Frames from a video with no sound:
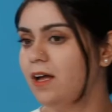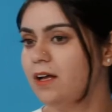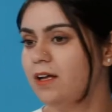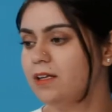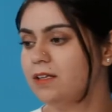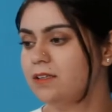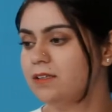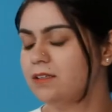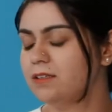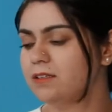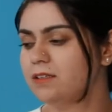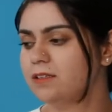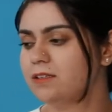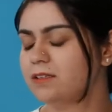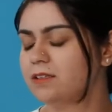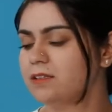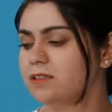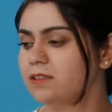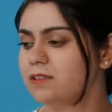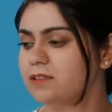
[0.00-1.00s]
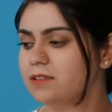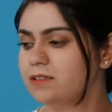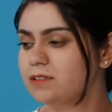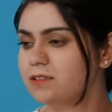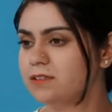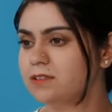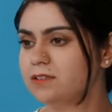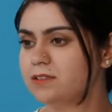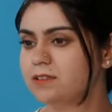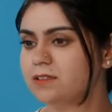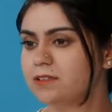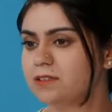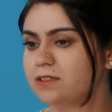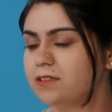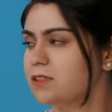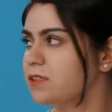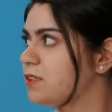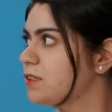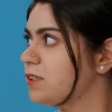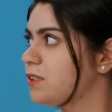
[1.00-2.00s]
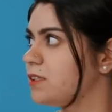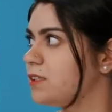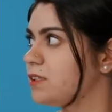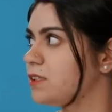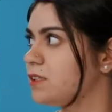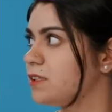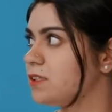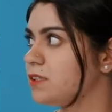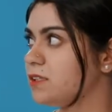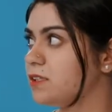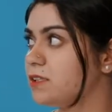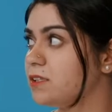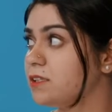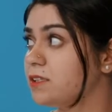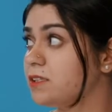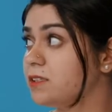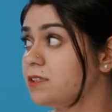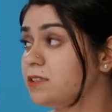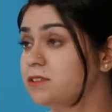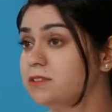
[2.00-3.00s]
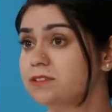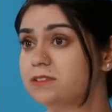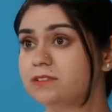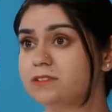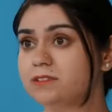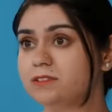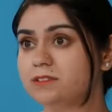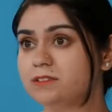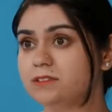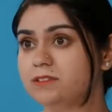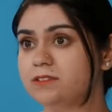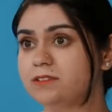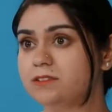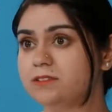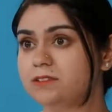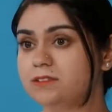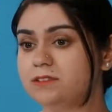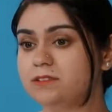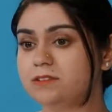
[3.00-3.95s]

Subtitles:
(not speaking)